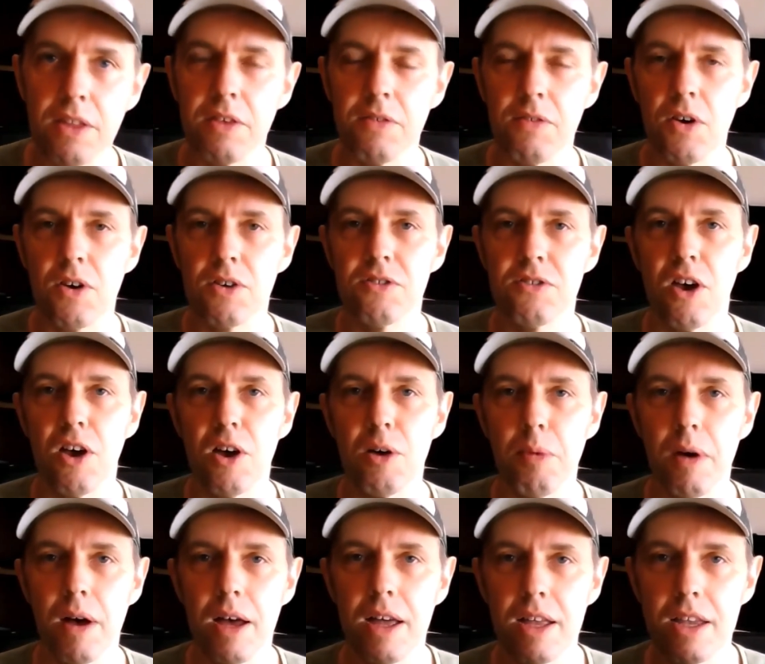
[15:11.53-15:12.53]
of
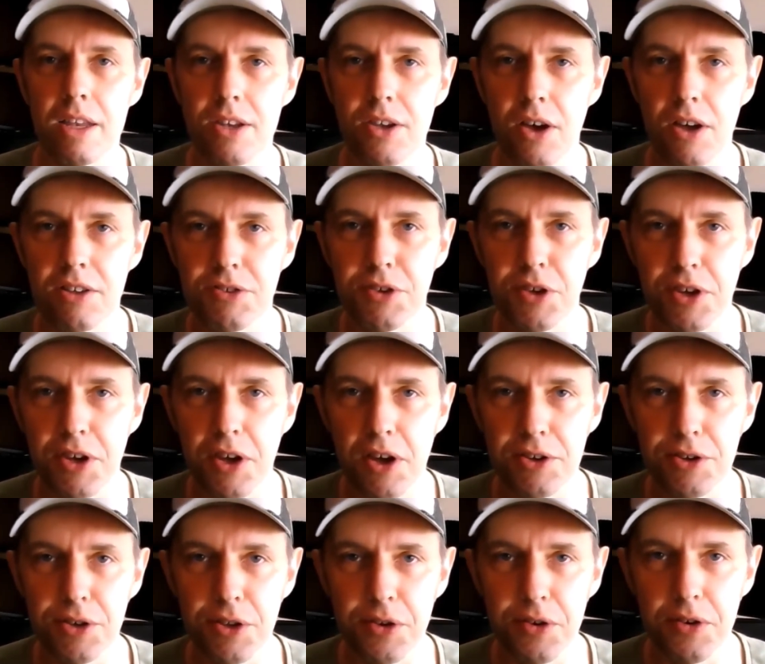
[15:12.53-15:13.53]
October,
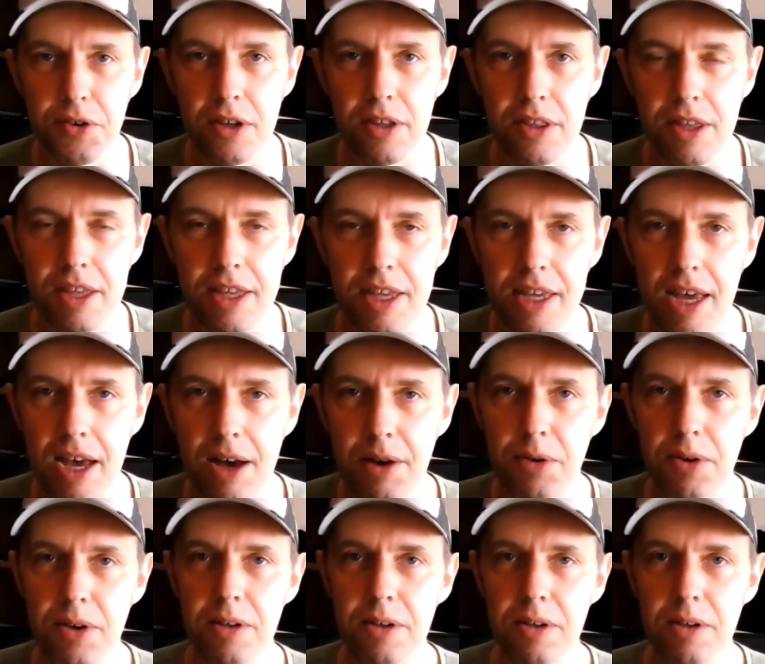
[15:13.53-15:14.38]
1993. There you go.